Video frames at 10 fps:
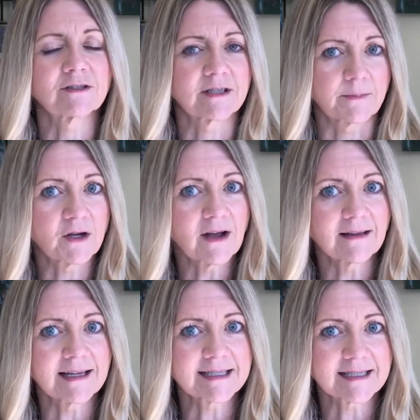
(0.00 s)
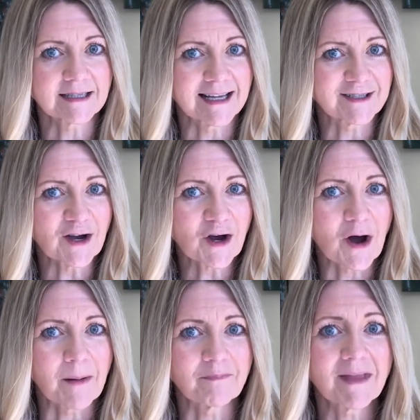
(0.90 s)

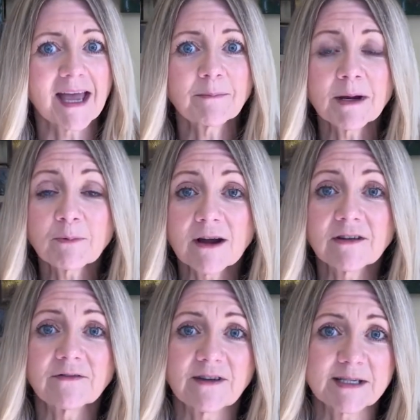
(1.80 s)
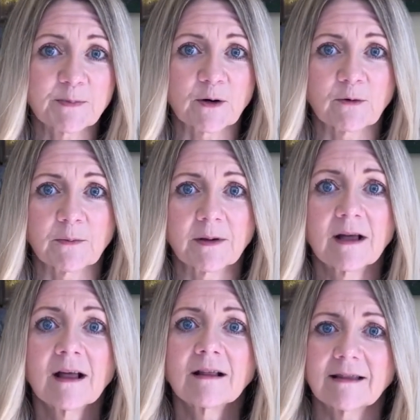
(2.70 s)
WLSDelight.com and my private Facebook group.
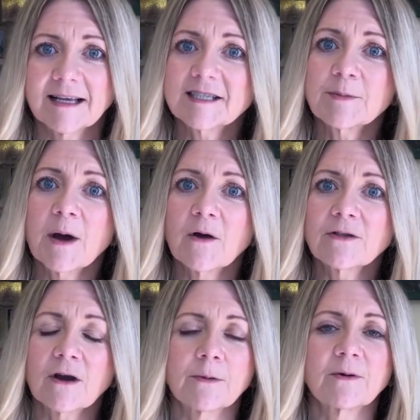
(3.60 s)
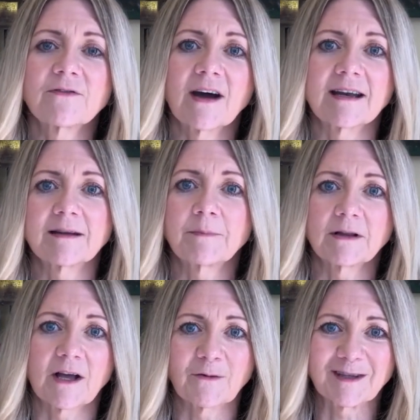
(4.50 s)
Links to both are provided
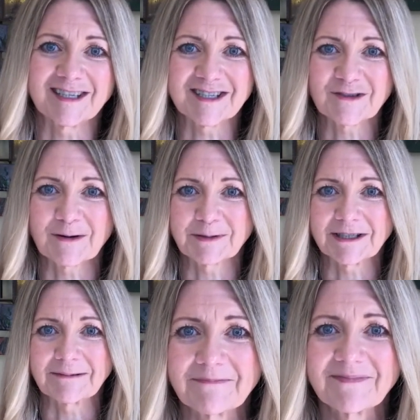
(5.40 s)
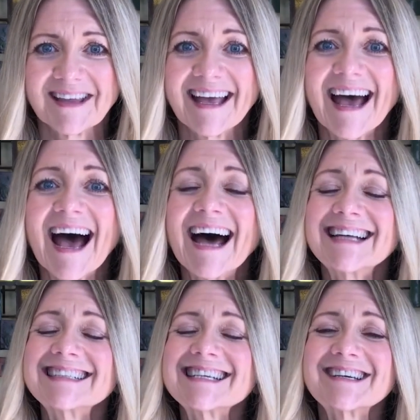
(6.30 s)
below in the description.
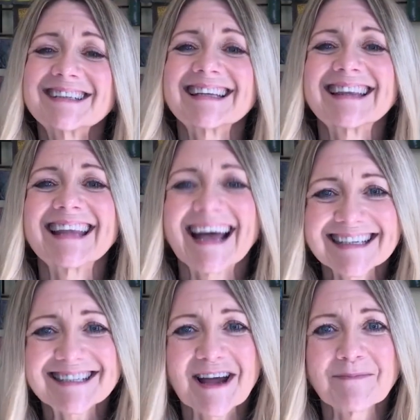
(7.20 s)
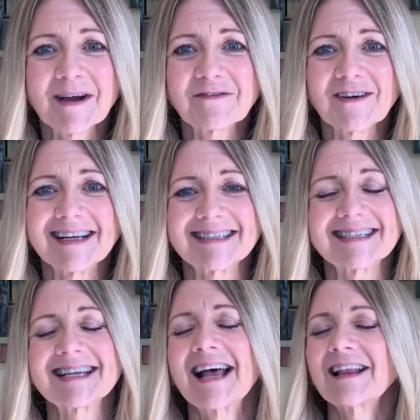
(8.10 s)
Until next time, my
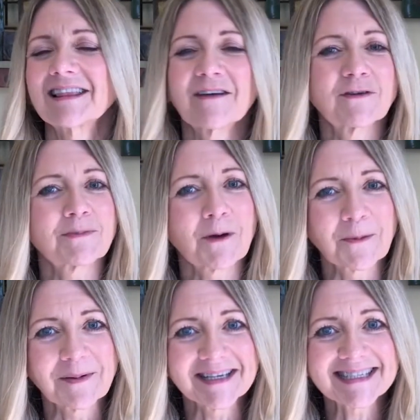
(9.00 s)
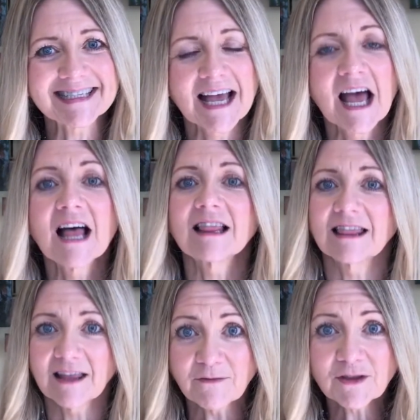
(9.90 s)
friends, live with purpose,
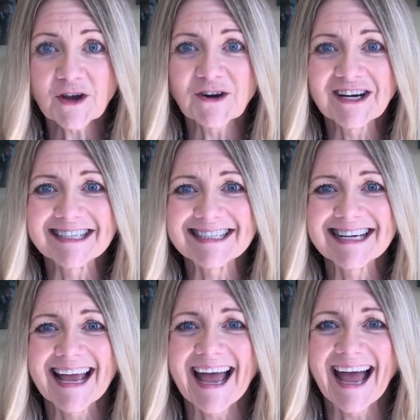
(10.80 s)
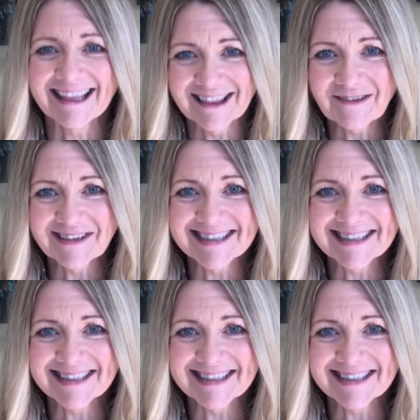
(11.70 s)
live with courage, and live with